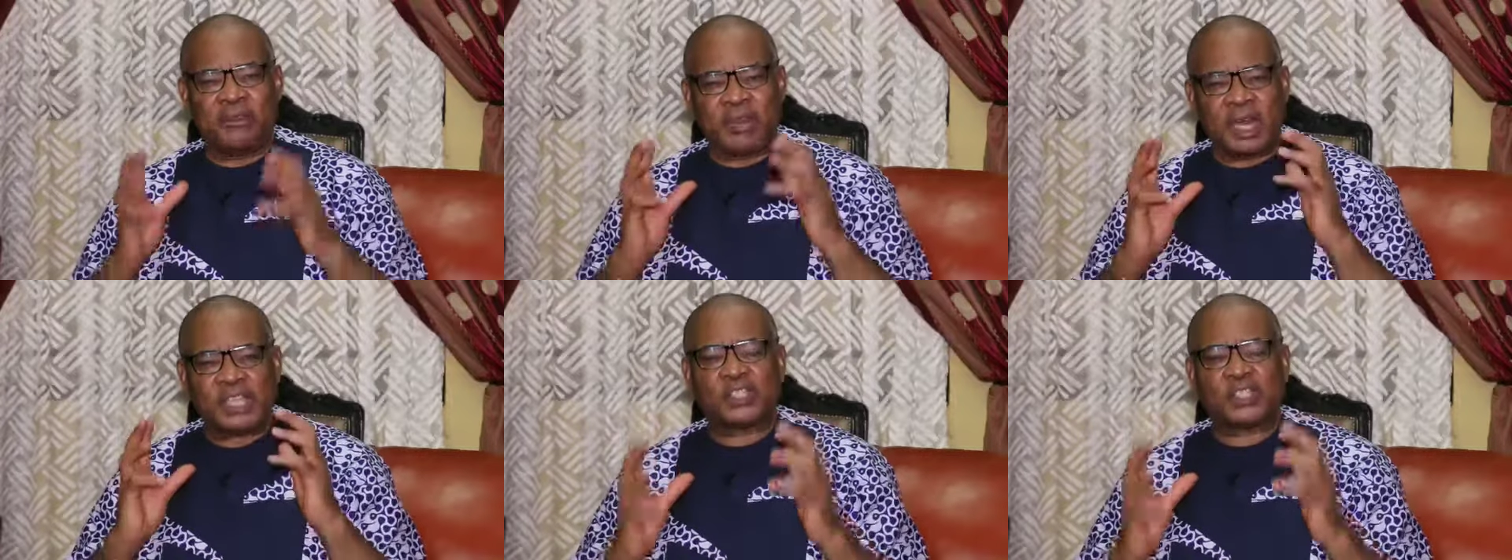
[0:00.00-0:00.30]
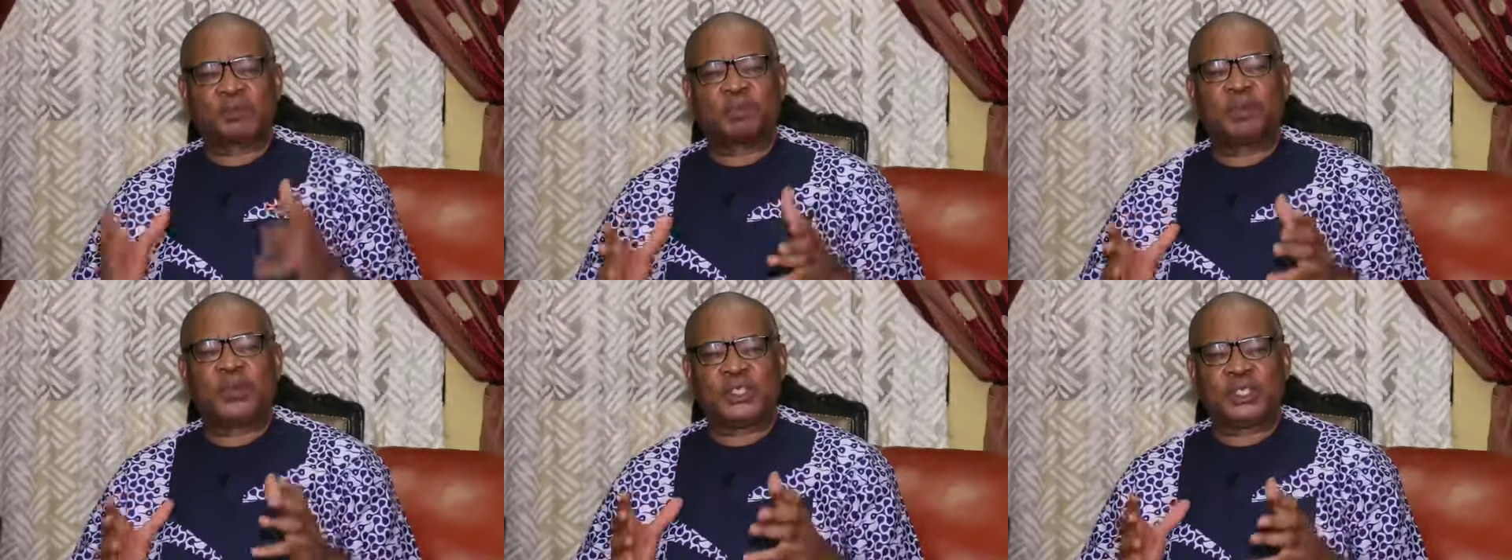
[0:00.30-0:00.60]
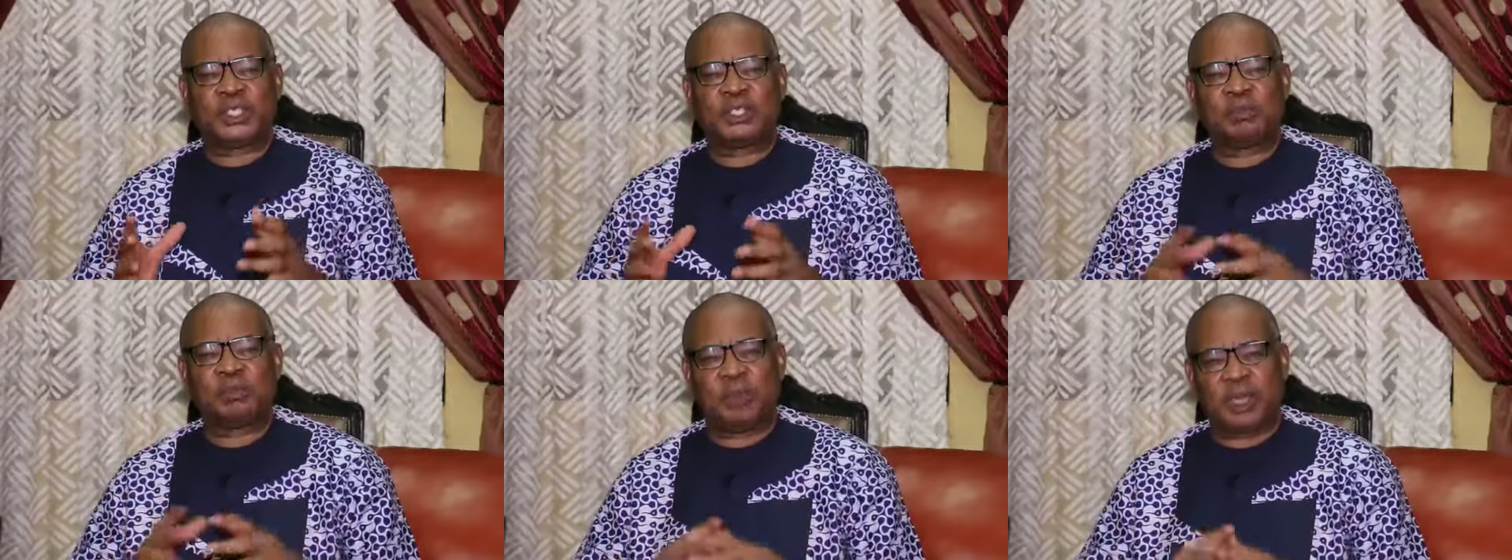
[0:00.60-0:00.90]

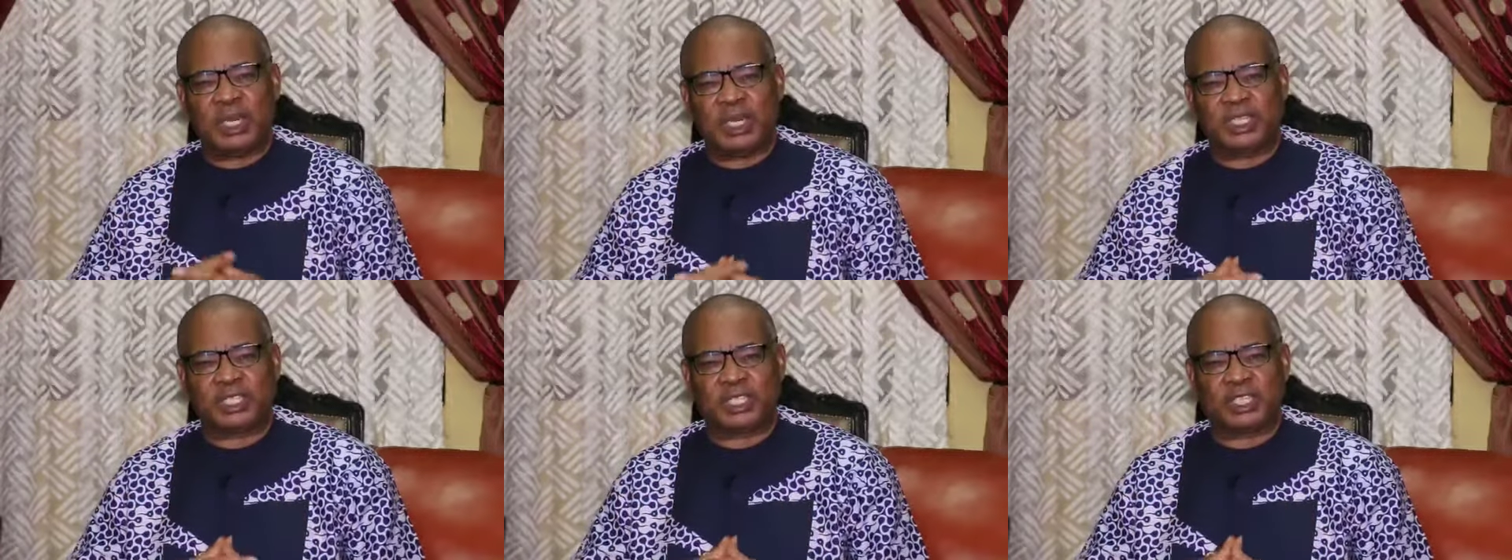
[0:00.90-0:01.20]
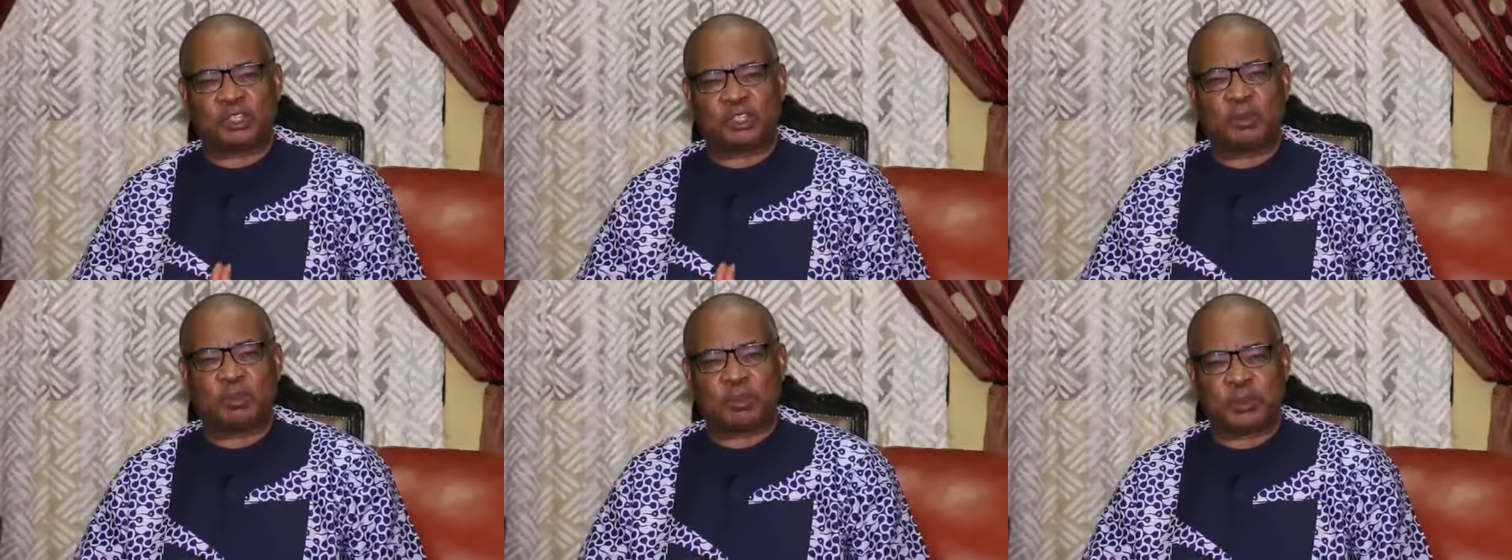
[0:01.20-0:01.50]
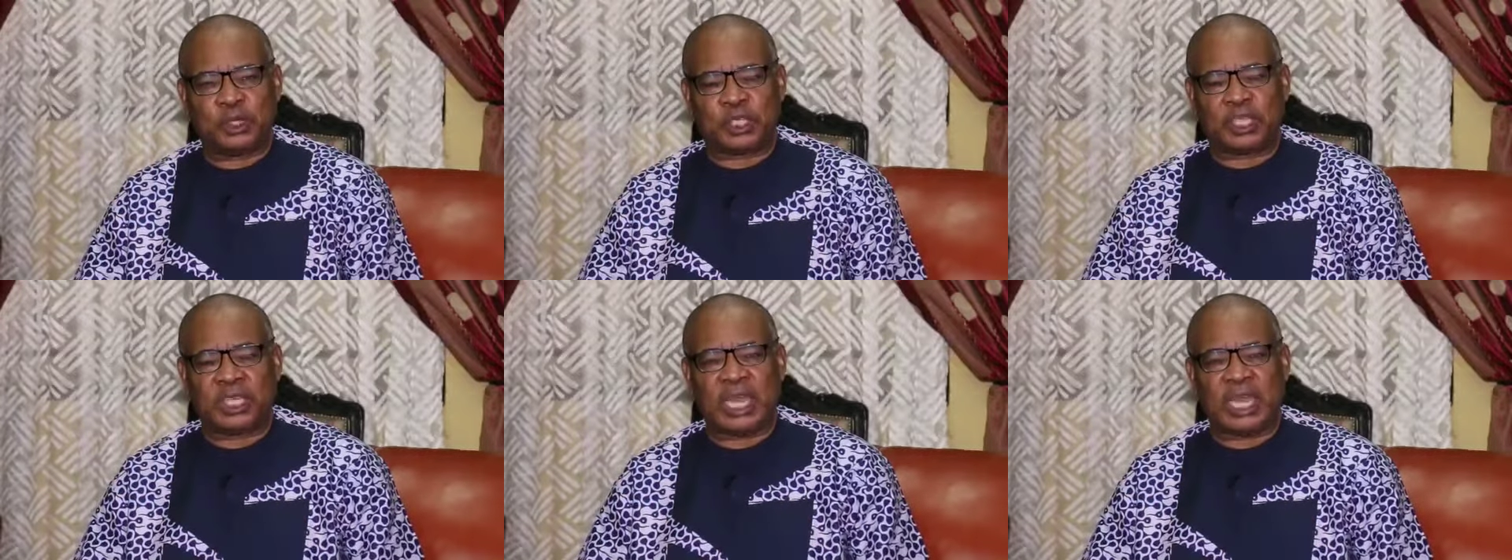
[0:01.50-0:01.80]
responsibility to
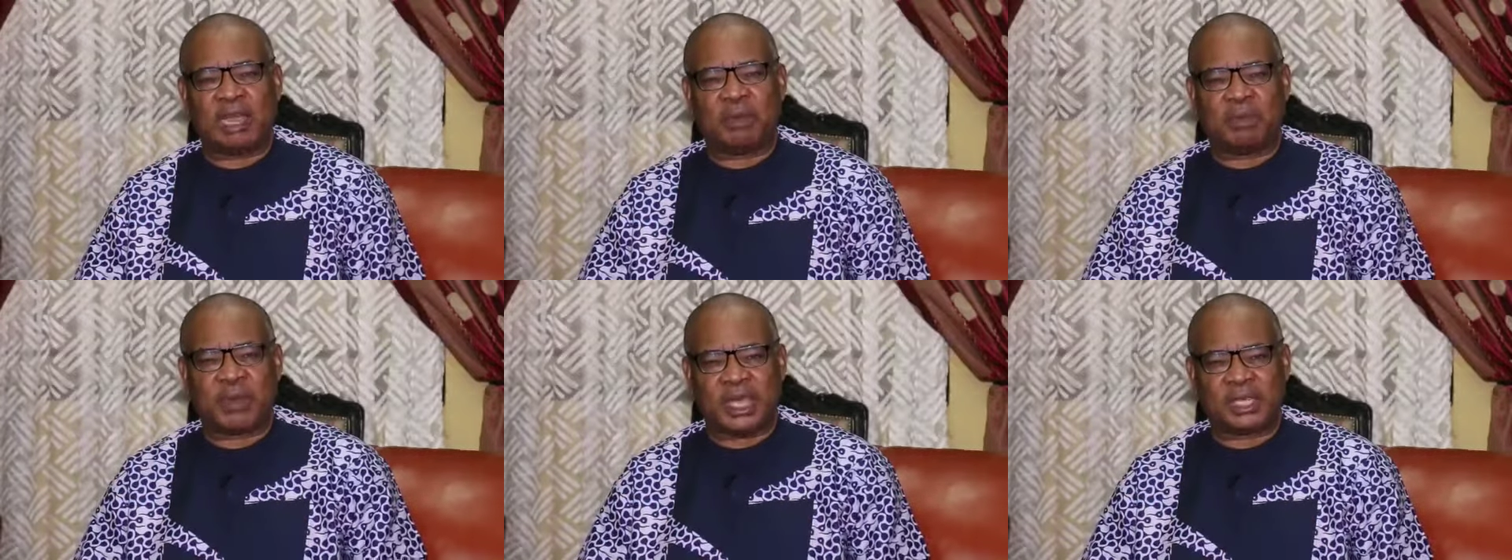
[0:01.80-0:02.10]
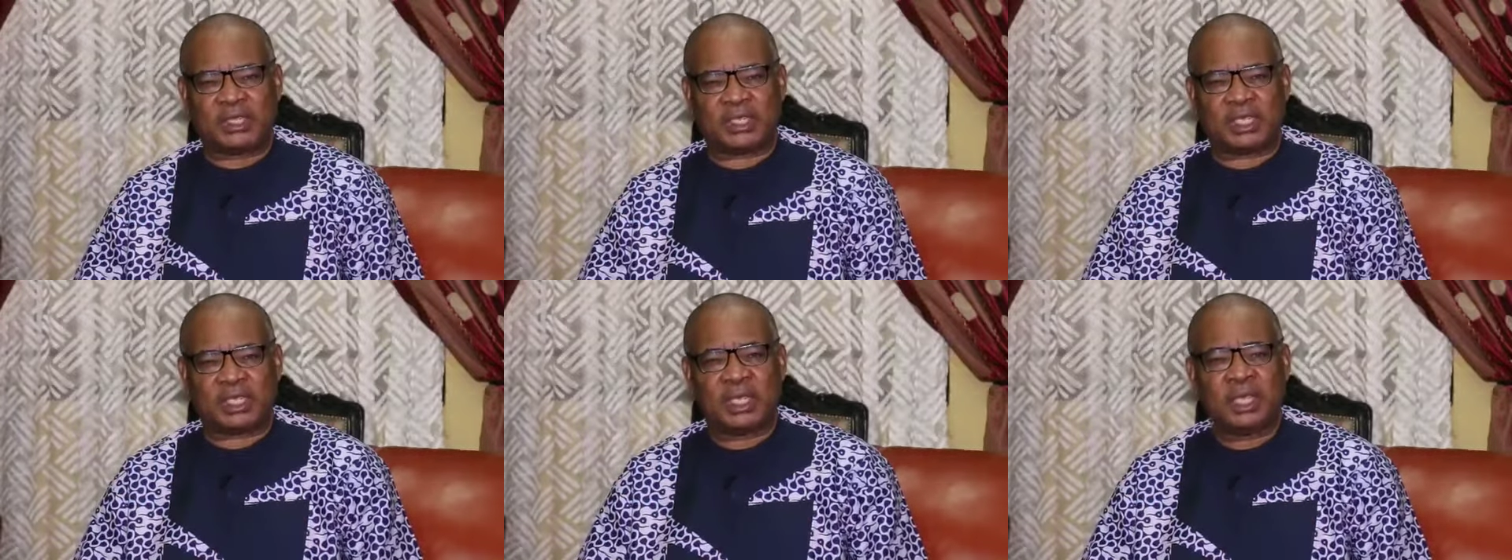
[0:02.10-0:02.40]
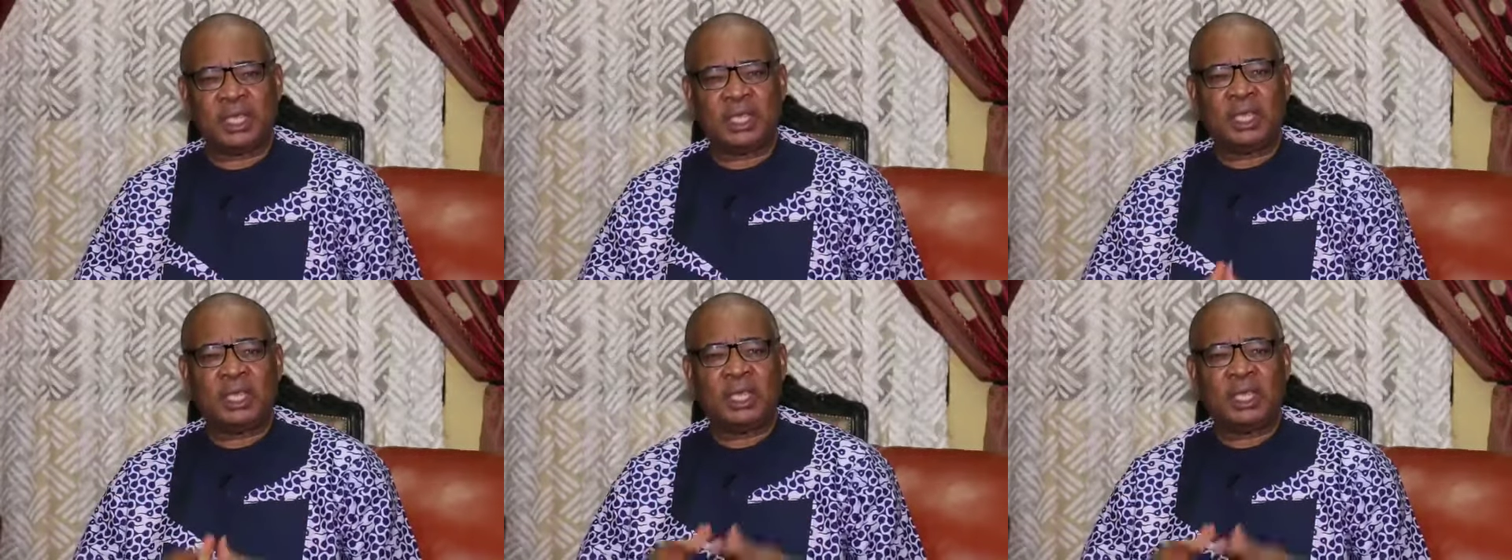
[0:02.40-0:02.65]
put in our best,